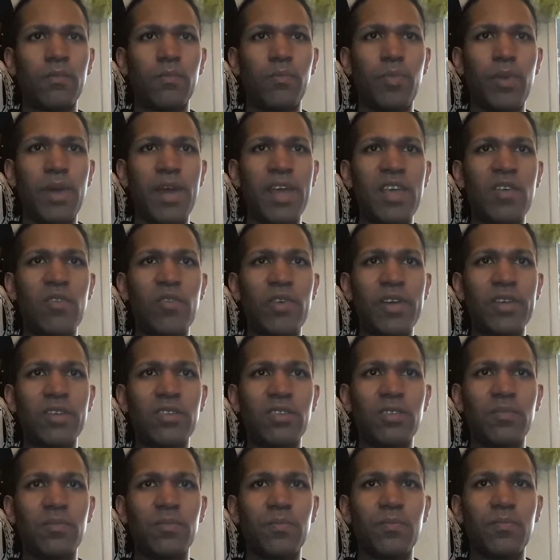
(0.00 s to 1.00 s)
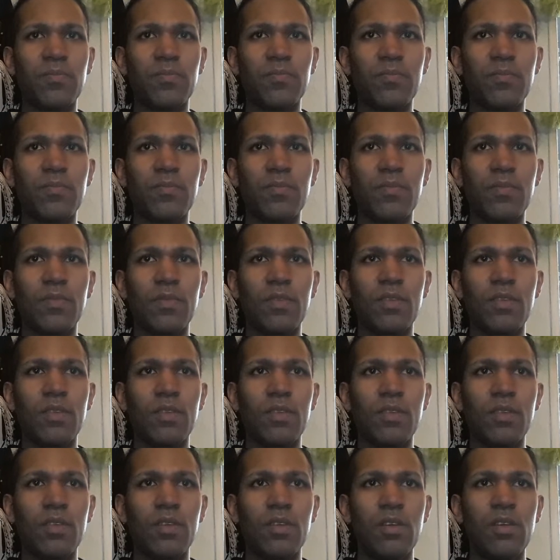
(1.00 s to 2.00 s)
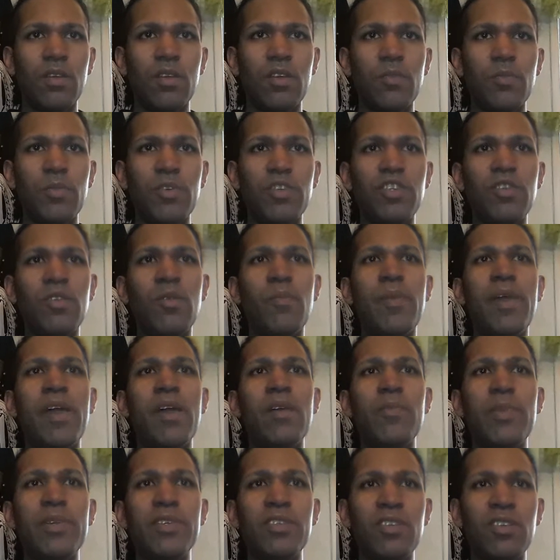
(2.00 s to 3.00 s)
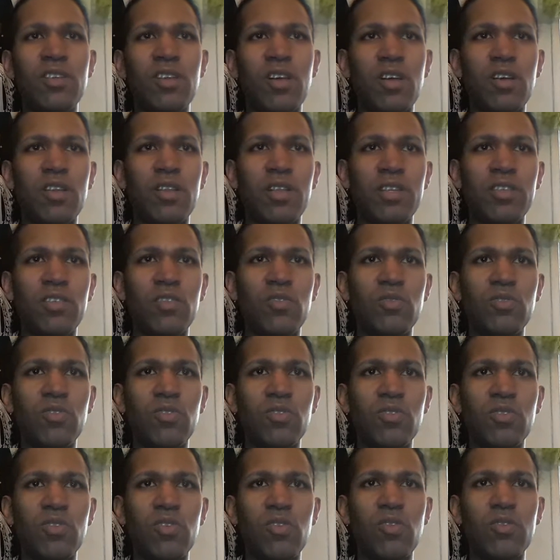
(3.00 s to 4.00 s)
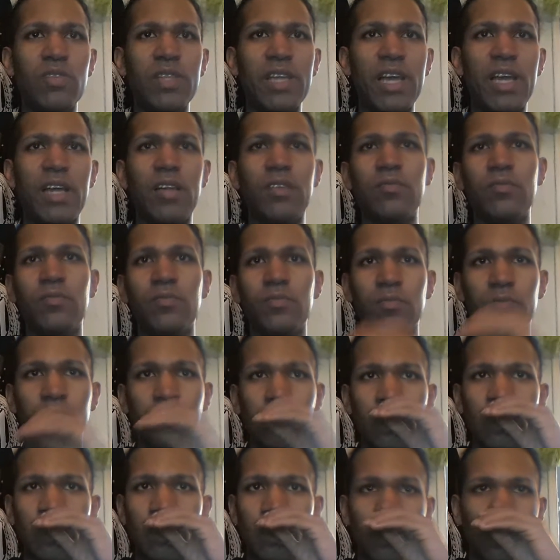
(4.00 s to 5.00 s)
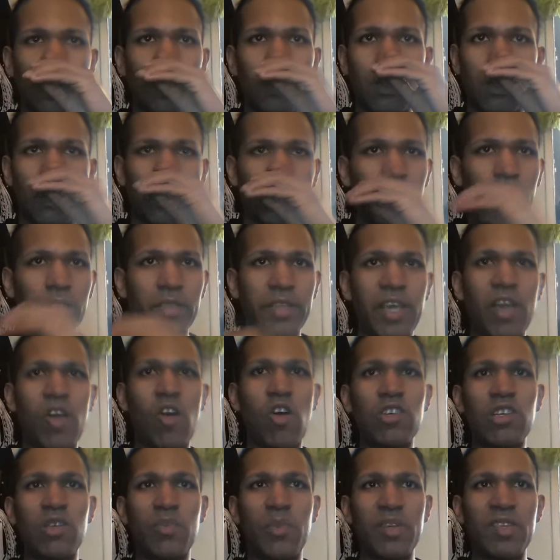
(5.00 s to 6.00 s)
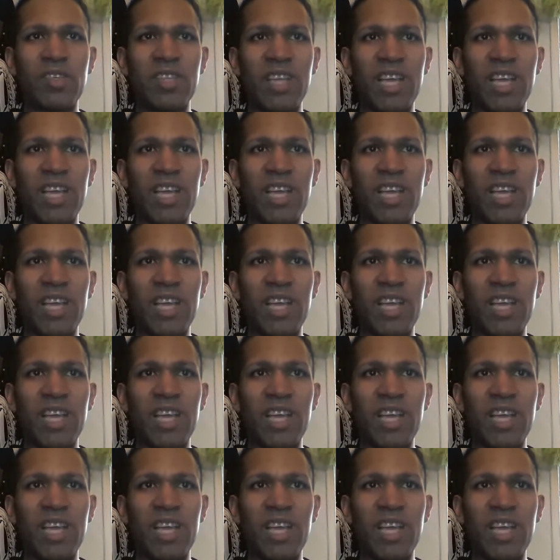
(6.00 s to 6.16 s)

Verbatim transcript: But anyways, but Machine Man basically uh, let the Usos know that uh, they are the best